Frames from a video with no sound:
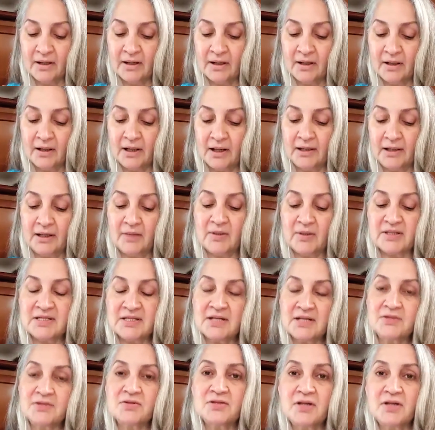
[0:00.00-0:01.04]
And then about
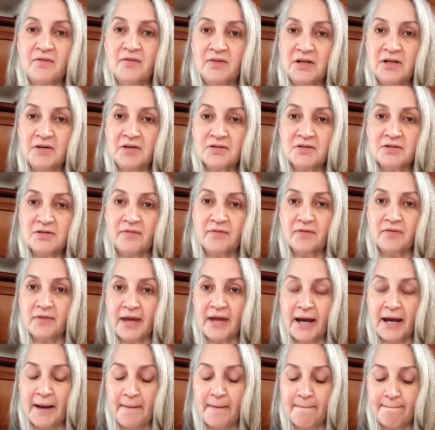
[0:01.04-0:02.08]
6 or 7 years after
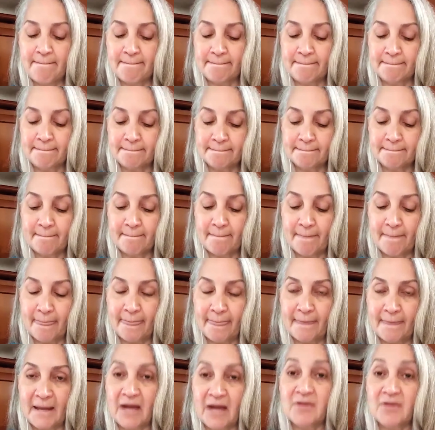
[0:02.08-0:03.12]
that,
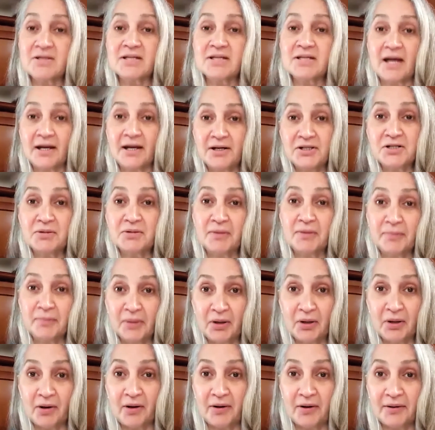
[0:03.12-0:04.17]
I was guided to a
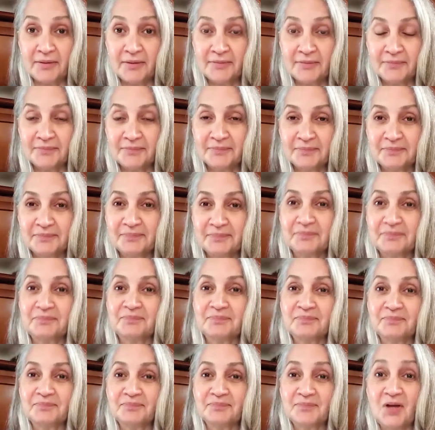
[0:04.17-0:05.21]
book,
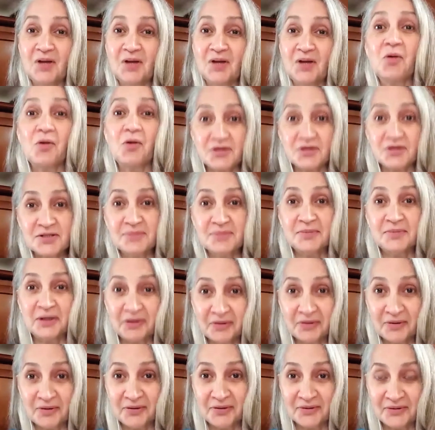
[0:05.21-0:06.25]
A Course in
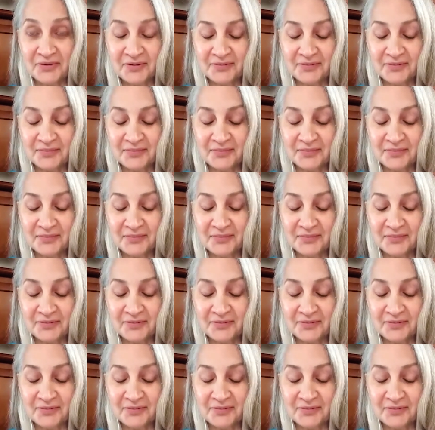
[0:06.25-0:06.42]
Miracles.